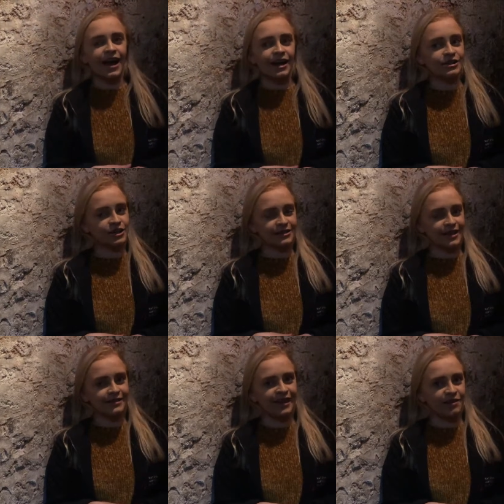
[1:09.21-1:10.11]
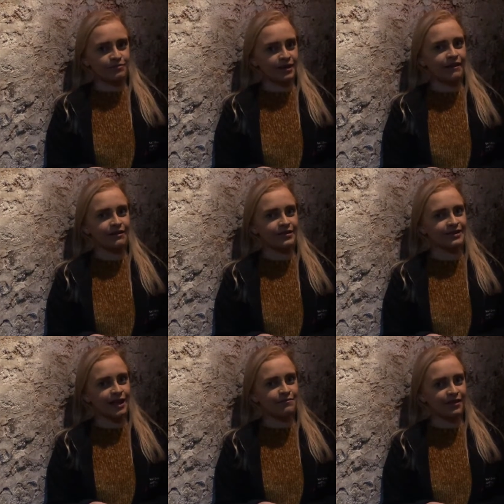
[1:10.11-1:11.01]
and she said they'd been hearing the
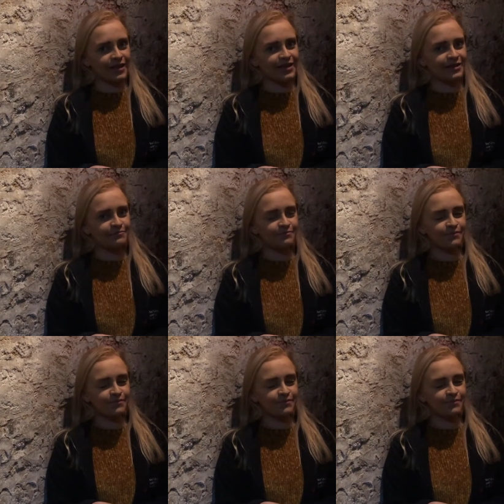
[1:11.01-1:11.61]
same thing.